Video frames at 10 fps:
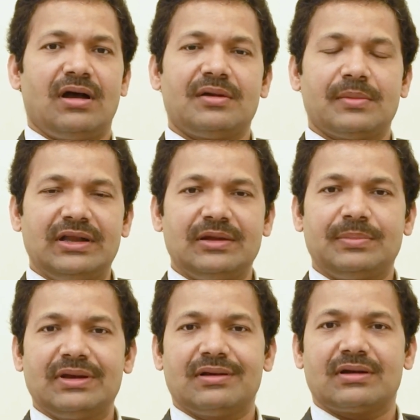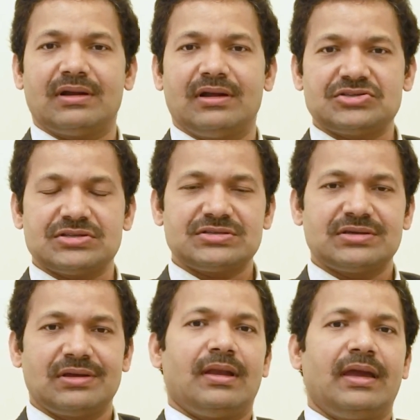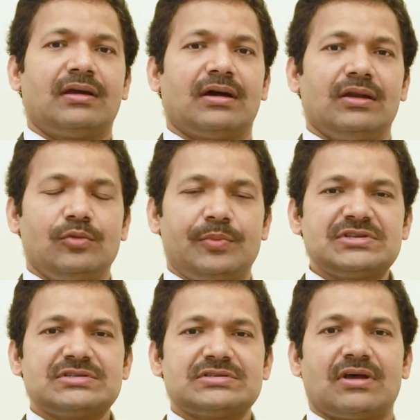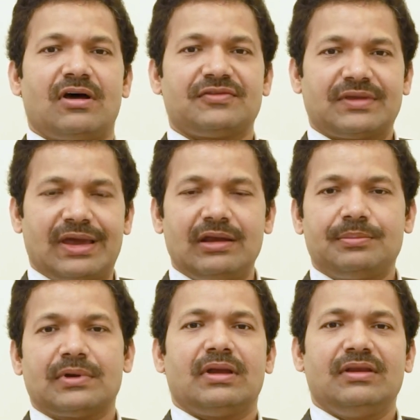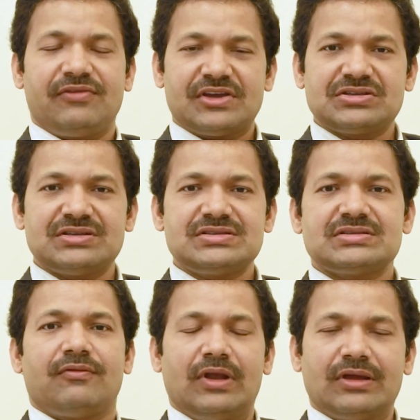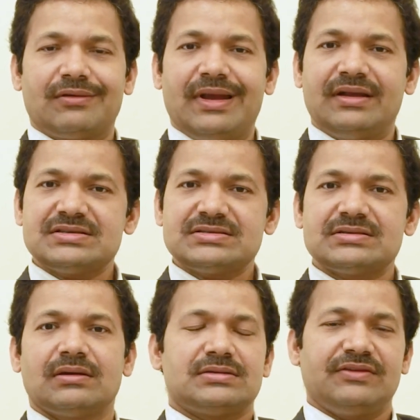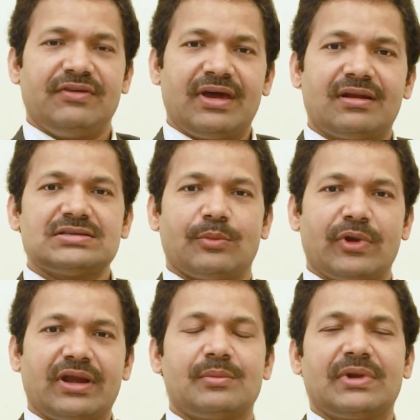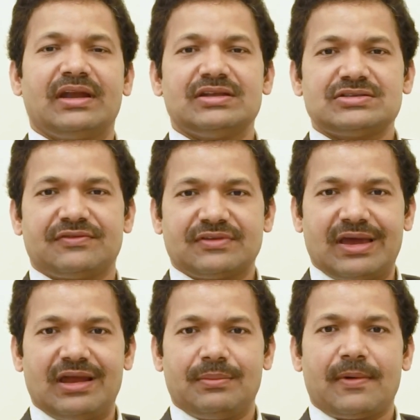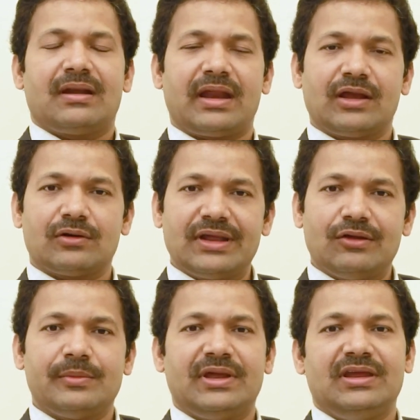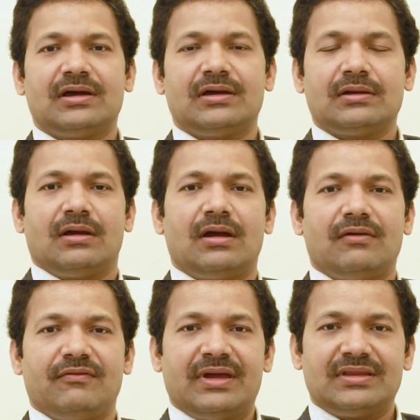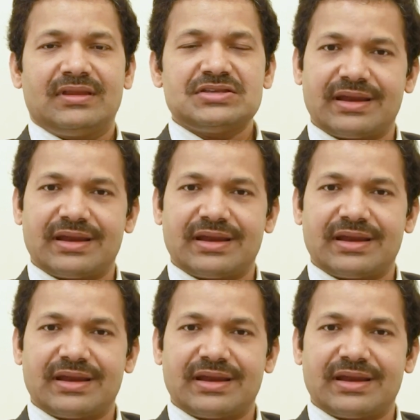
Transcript: are multiple conditions like lupus of scalp infections folliculitis severe seborrheic dermatitis of scalp, trichotillomania, uh, where there is